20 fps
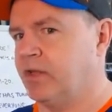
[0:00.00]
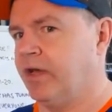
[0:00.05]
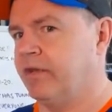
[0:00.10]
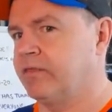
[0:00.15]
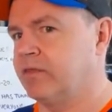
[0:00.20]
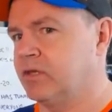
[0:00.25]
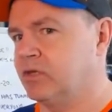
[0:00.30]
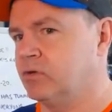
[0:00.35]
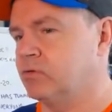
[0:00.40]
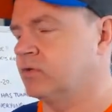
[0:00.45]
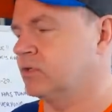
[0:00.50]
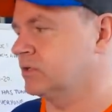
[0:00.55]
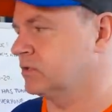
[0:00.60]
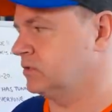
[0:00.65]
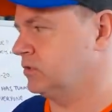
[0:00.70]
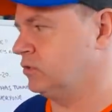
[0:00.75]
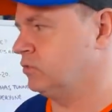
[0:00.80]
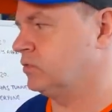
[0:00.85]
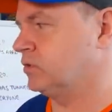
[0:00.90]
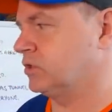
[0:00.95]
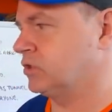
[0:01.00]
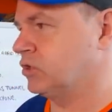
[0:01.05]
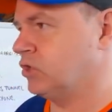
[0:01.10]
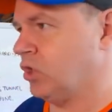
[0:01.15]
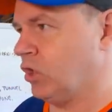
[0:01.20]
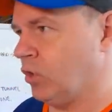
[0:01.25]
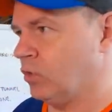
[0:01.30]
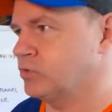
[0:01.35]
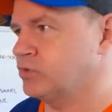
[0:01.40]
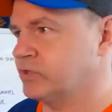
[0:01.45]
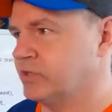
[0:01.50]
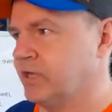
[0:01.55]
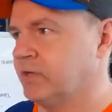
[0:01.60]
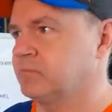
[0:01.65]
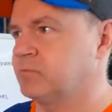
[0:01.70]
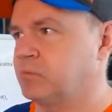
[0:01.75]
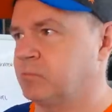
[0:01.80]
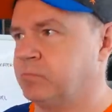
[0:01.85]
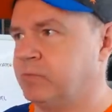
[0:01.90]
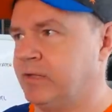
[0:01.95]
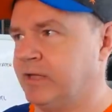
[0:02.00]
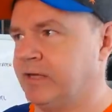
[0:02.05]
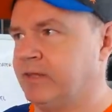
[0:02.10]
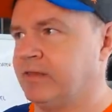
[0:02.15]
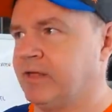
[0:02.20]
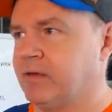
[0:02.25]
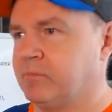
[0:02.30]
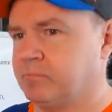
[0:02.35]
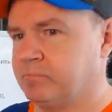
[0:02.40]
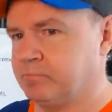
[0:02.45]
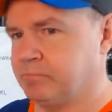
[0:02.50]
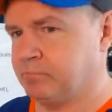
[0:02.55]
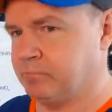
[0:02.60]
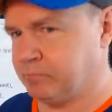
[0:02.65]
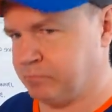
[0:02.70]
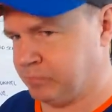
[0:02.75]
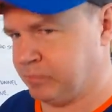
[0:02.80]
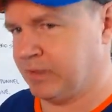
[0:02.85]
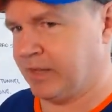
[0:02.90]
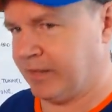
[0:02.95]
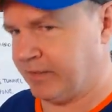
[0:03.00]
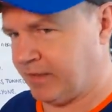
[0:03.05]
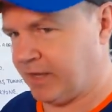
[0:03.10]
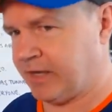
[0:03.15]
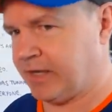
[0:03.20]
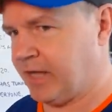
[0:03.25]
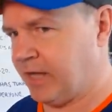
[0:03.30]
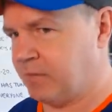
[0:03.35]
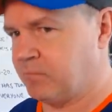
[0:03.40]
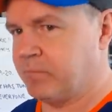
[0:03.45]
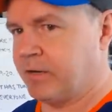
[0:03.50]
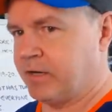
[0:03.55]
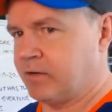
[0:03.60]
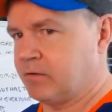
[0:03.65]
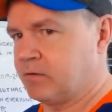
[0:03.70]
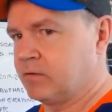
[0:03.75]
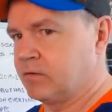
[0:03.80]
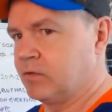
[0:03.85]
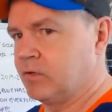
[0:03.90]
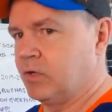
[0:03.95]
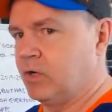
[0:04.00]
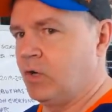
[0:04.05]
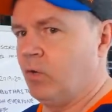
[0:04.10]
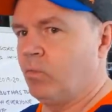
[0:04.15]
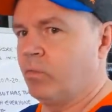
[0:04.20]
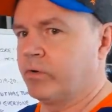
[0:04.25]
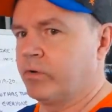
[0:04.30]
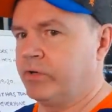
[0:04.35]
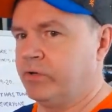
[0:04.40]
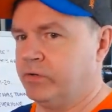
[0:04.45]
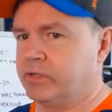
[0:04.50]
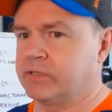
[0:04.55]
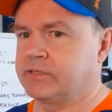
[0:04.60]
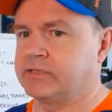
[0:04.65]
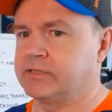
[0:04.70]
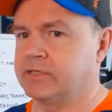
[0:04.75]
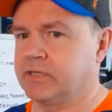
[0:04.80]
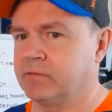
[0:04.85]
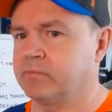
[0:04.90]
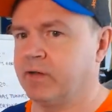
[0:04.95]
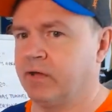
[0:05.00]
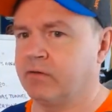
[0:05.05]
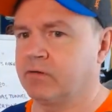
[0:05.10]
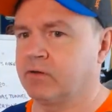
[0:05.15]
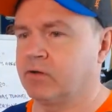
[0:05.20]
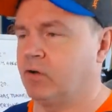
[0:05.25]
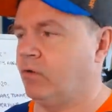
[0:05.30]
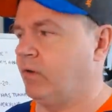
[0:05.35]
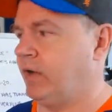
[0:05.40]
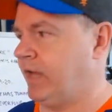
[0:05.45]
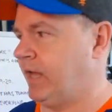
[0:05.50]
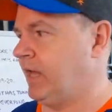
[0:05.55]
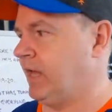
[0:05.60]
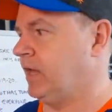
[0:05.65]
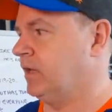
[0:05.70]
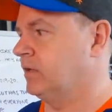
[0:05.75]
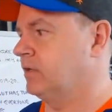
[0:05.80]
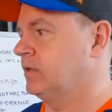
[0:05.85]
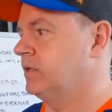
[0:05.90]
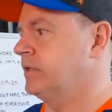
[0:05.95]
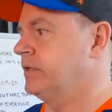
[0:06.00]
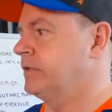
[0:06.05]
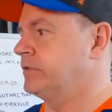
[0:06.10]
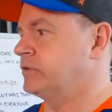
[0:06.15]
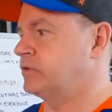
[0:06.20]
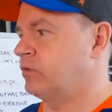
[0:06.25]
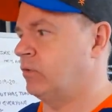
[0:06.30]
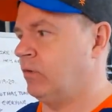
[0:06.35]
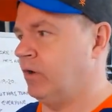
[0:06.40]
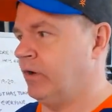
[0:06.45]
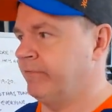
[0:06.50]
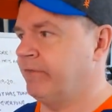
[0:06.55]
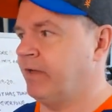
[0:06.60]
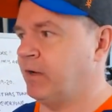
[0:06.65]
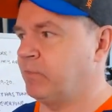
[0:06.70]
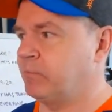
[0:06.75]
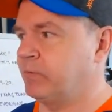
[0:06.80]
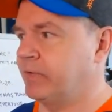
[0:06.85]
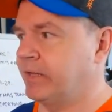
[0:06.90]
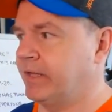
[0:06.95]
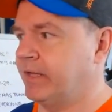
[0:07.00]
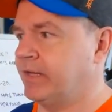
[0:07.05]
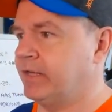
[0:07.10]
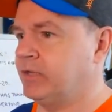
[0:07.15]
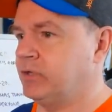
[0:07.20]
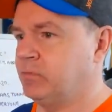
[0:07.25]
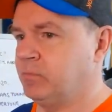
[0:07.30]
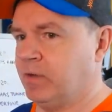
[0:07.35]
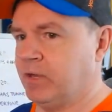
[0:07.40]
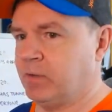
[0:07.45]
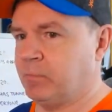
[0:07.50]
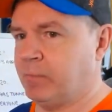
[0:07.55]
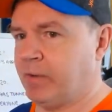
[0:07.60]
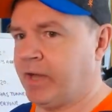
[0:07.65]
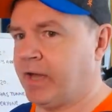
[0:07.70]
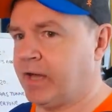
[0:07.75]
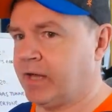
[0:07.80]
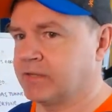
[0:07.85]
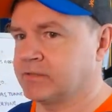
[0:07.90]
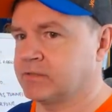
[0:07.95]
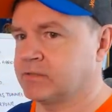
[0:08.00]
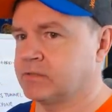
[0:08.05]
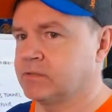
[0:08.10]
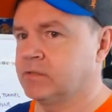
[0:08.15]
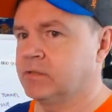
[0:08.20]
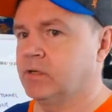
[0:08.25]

I think you can you can coach them to play that play that game better, where you can sit them down and go, hey, so on that play you made a pass